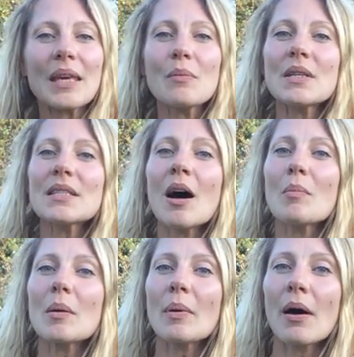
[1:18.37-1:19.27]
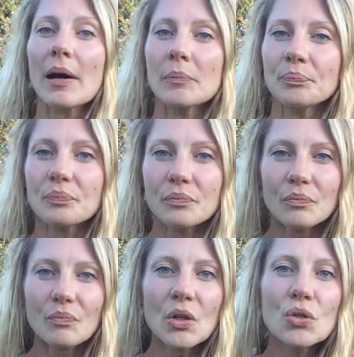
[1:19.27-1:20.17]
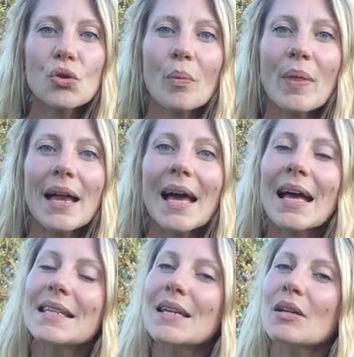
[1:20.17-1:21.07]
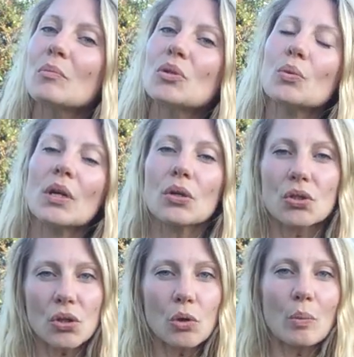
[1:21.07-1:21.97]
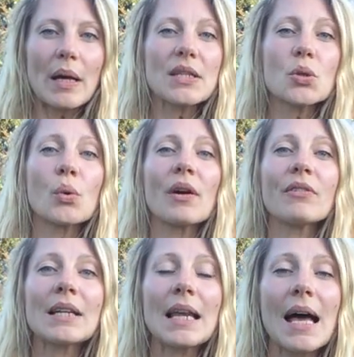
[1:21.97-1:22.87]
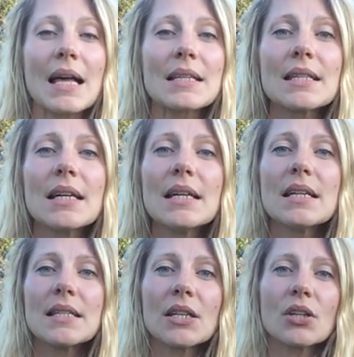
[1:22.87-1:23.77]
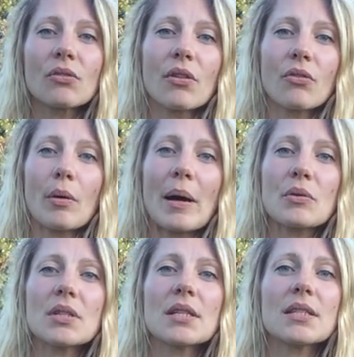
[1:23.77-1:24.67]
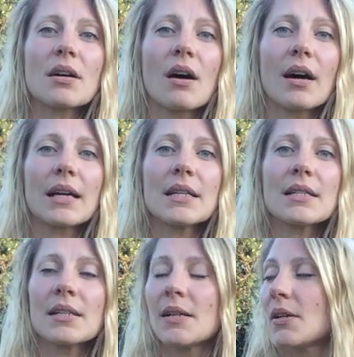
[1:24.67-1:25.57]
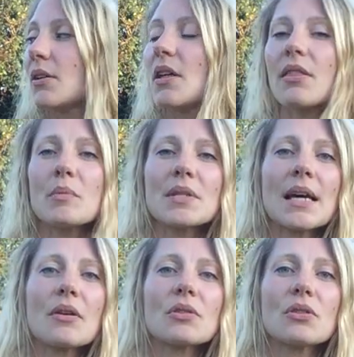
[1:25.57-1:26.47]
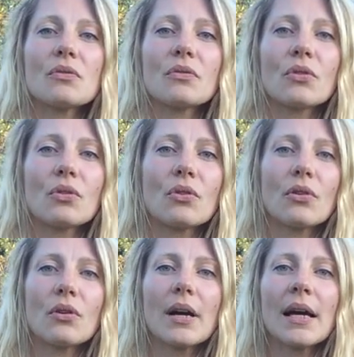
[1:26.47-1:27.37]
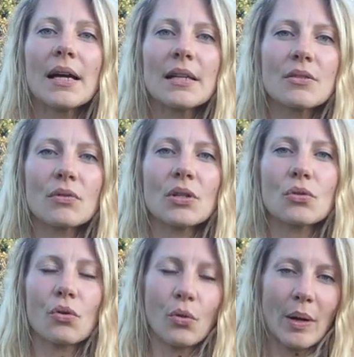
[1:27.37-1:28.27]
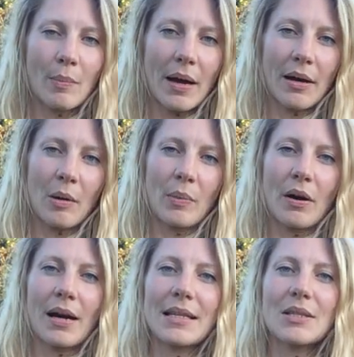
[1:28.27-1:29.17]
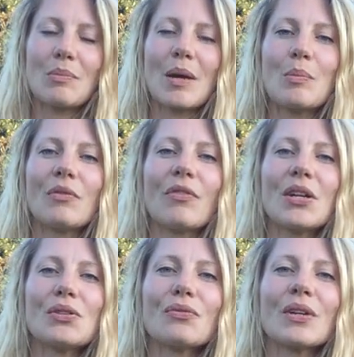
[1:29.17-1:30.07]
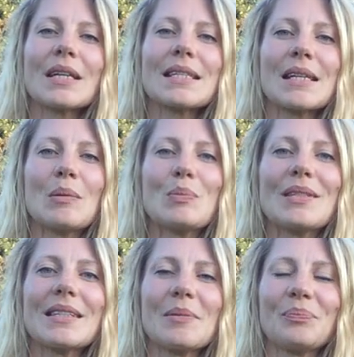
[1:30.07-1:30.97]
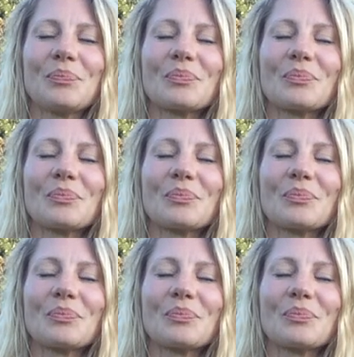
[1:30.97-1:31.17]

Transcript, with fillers: Keep this arm up high. Drop that hand down in between your shoulder blades or wherever it lands. Take your other arm out to the side, thumb down to the floor, and reach all the way back up behind. So maybe find your fingertips.